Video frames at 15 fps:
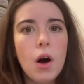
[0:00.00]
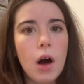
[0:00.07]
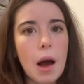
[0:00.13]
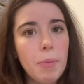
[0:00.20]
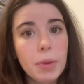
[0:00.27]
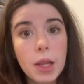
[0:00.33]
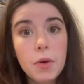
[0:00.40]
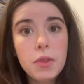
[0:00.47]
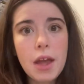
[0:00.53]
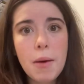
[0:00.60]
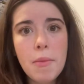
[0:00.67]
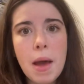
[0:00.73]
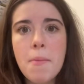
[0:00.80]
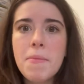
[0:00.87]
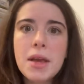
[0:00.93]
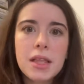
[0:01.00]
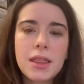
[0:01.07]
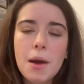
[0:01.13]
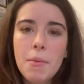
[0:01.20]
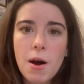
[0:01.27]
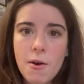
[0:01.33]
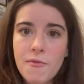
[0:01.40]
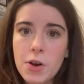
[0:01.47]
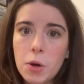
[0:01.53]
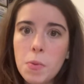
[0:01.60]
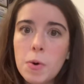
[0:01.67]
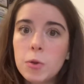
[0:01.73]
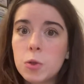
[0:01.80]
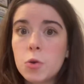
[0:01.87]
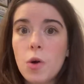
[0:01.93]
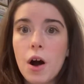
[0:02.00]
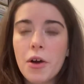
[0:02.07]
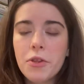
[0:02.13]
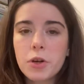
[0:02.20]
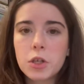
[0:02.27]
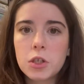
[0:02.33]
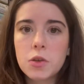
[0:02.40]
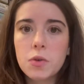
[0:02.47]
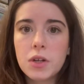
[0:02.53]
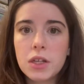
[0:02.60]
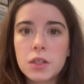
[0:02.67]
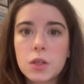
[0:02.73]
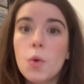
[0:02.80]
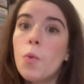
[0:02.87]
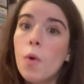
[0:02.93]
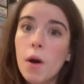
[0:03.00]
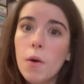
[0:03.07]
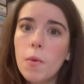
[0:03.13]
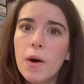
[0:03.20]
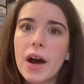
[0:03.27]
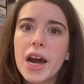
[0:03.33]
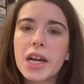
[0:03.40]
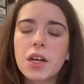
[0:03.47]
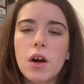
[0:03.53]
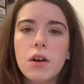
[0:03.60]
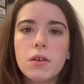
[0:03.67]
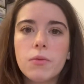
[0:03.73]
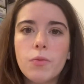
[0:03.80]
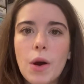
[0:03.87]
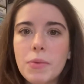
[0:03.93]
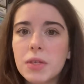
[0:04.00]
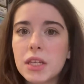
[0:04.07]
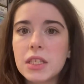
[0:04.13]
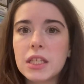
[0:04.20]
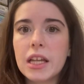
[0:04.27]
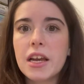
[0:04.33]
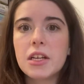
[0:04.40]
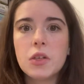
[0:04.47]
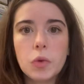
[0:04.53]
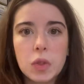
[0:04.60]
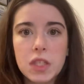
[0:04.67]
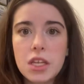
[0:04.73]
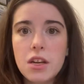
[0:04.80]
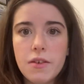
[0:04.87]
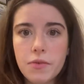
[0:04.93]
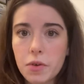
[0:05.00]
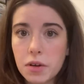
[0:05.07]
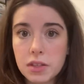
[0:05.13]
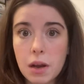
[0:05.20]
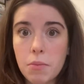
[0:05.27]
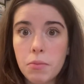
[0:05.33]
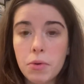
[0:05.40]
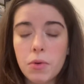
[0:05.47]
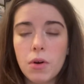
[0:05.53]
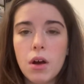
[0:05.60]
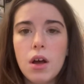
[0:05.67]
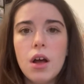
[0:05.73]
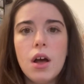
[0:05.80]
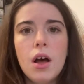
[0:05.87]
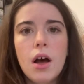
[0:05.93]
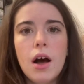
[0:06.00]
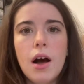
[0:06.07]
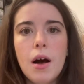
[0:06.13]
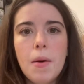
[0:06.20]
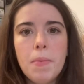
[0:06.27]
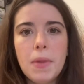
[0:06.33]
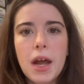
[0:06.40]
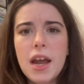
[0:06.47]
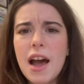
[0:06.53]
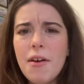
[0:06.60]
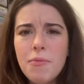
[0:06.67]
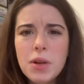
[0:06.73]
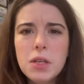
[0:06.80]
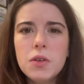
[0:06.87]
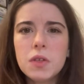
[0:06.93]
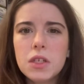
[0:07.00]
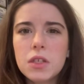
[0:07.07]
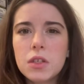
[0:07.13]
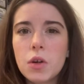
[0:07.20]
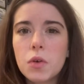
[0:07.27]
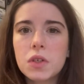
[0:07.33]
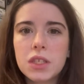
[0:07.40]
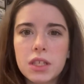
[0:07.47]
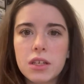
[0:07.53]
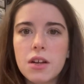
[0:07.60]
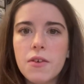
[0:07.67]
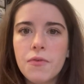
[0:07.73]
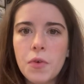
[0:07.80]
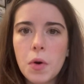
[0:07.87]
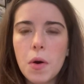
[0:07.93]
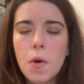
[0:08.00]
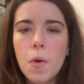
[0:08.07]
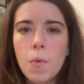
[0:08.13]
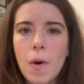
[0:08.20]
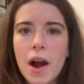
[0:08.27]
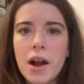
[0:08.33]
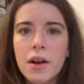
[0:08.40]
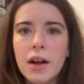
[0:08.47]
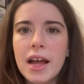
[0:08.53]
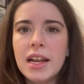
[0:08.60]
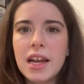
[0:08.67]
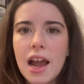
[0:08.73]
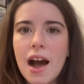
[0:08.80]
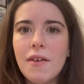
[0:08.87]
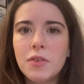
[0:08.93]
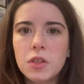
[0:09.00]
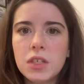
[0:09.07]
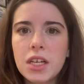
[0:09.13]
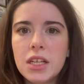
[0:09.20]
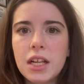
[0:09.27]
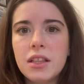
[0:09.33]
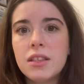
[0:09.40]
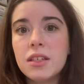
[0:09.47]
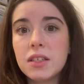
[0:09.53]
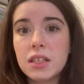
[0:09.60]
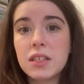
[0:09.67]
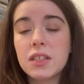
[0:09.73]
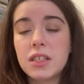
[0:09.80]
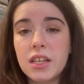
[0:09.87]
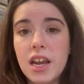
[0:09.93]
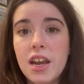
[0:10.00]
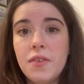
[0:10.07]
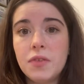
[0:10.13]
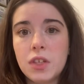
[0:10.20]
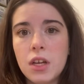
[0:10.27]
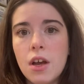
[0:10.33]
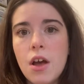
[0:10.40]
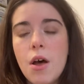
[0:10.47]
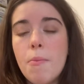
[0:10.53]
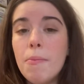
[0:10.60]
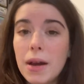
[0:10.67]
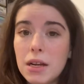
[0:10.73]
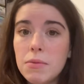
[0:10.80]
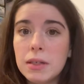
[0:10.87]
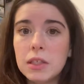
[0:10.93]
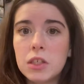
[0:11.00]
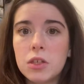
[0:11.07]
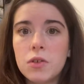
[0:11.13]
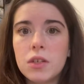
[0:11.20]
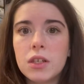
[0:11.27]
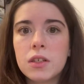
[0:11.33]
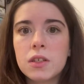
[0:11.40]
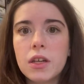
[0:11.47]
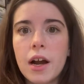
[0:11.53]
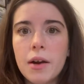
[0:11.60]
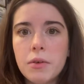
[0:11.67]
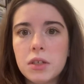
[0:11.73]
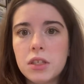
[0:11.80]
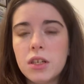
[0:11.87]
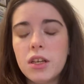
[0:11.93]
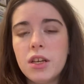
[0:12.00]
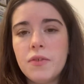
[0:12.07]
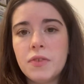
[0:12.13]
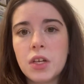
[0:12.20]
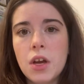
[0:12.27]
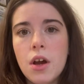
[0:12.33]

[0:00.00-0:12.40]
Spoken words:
upload them and make them available to other students worldwide on websites like Docility, for example. I have been using Docility for a while, and I have to say that this has saved many students. I received